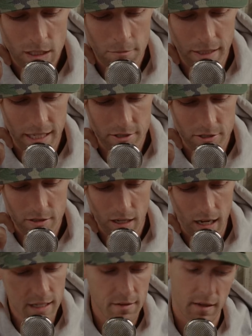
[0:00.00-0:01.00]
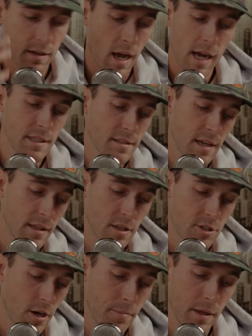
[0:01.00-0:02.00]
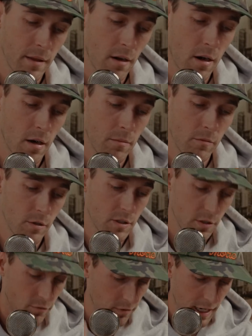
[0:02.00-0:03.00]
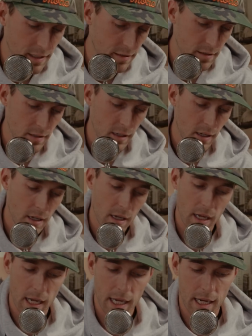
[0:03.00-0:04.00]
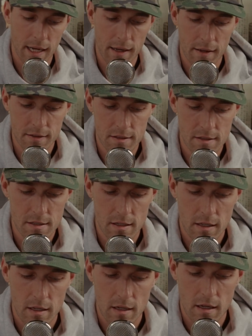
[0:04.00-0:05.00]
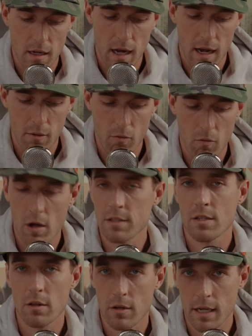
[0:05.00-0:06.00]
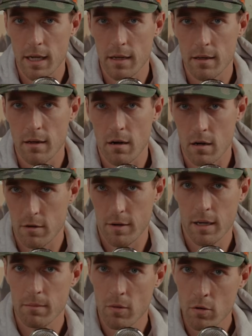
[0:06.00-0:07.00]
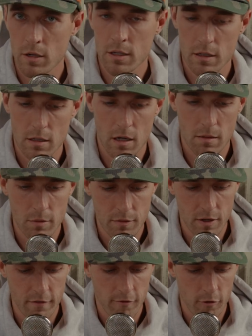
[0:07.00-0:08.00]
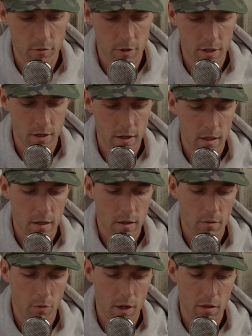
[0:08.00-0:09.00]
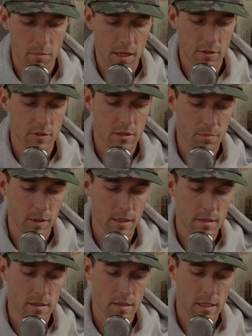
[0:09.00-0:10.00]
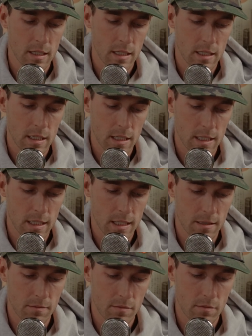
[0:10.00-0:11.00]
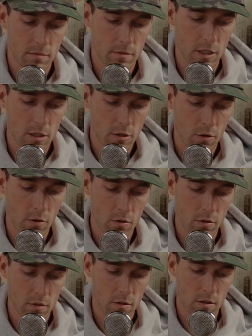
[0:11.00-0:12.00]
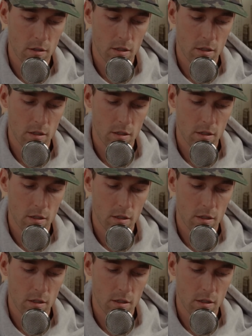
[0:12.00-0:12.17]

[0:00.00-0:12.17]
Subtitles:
But yeah, in hindsight, the Sharpie on the arm was great, and I want to look at heart rate more moving forward with manual splits. The goal